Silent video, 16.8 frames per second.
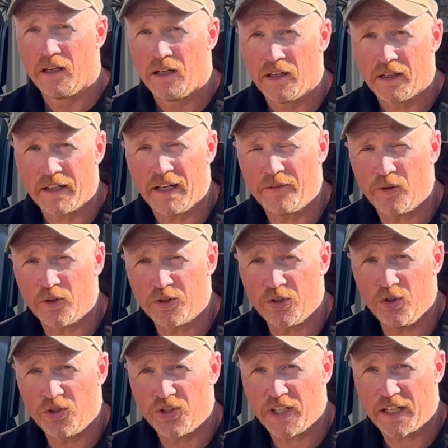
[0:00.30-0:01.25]
Okay, I've got
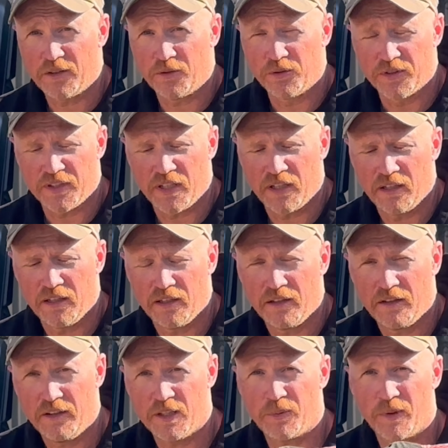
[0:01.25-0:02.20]
two shackles.
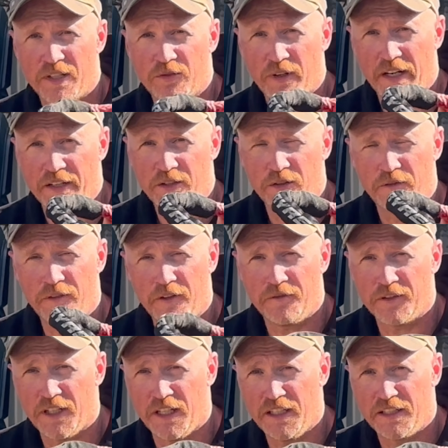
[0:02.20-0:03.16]
This one's rated to
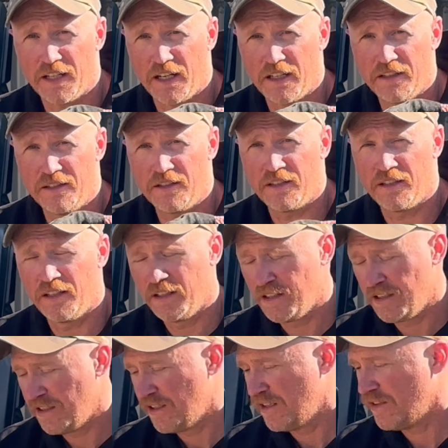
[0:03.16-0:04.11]
15 tonnes.
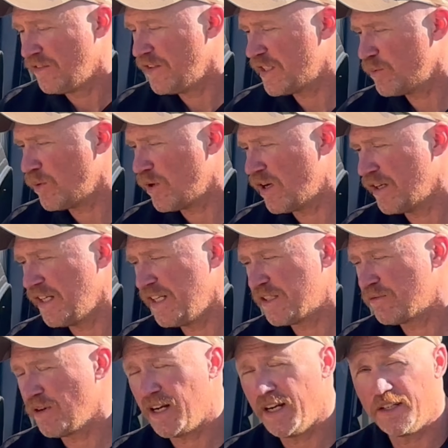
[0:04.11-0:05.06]
This one
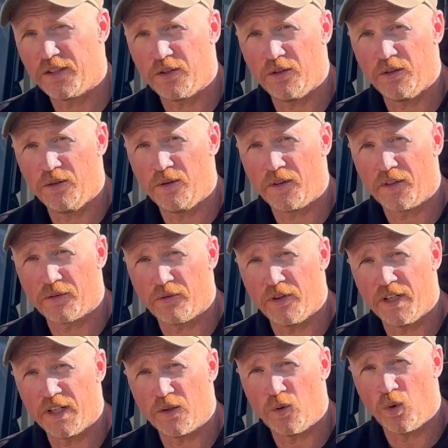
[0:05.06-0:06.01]
is rated to
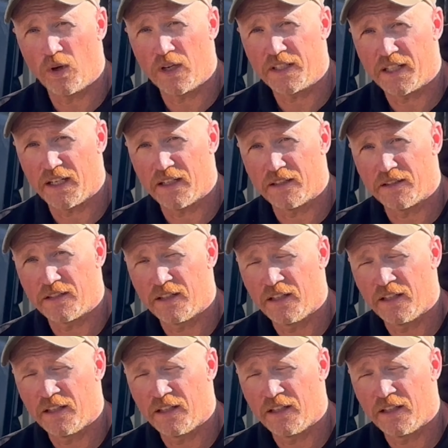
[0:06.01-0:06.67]
3¼ tonnes.